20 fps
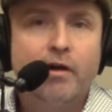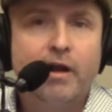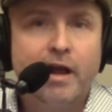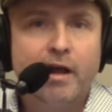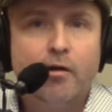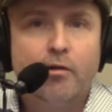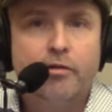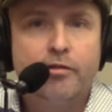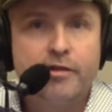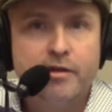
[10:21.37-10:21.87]

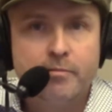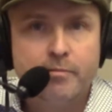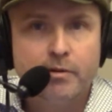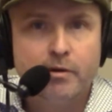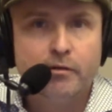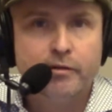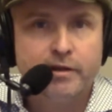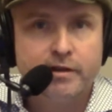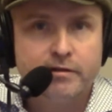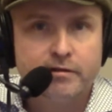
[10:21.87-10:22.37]
healthy
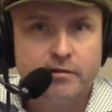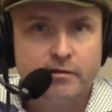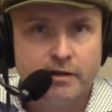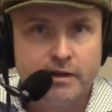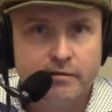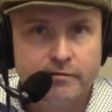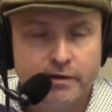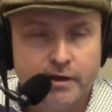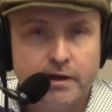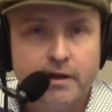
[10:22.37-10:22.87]
building to
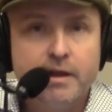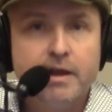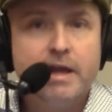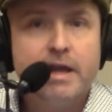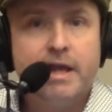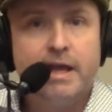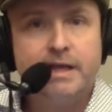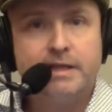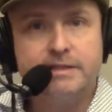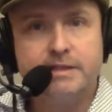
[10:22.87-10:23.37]
live in.
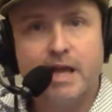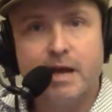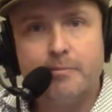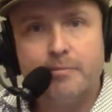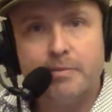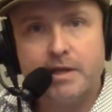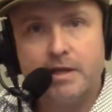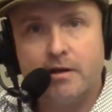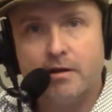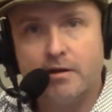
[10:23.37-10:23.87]
Is that
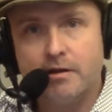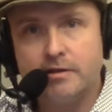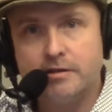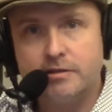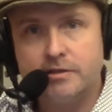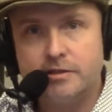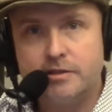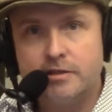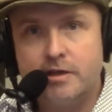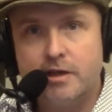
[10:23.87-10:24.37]
because